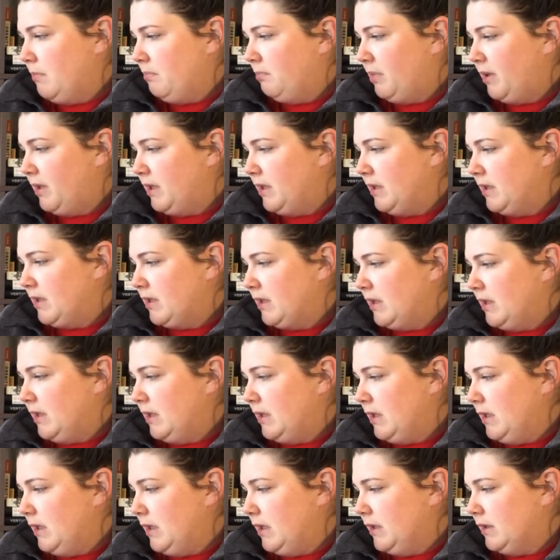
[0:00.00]
but it
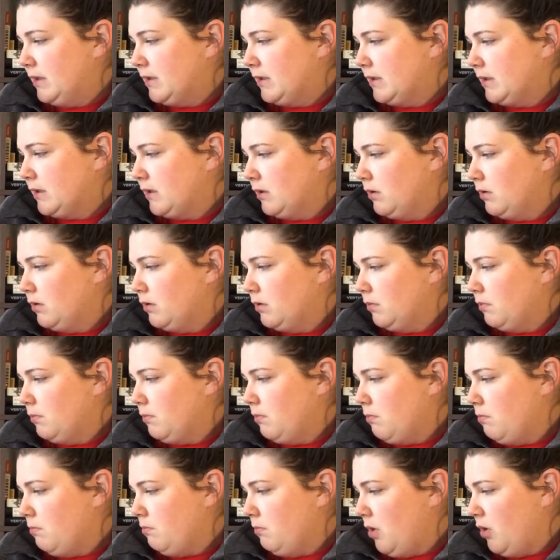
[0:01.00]
eats
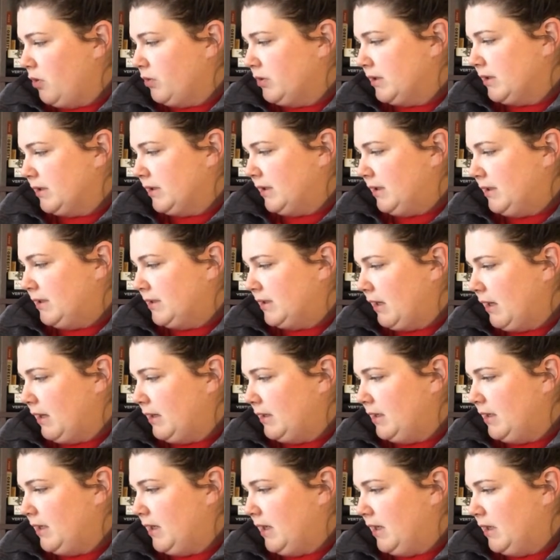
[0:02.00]
mostly
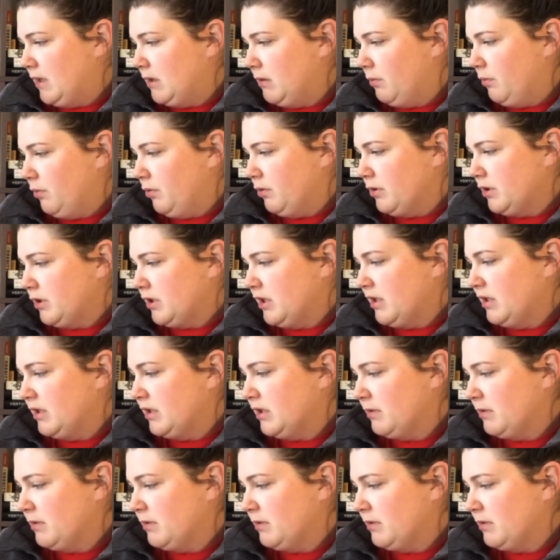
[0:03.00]
tiny animals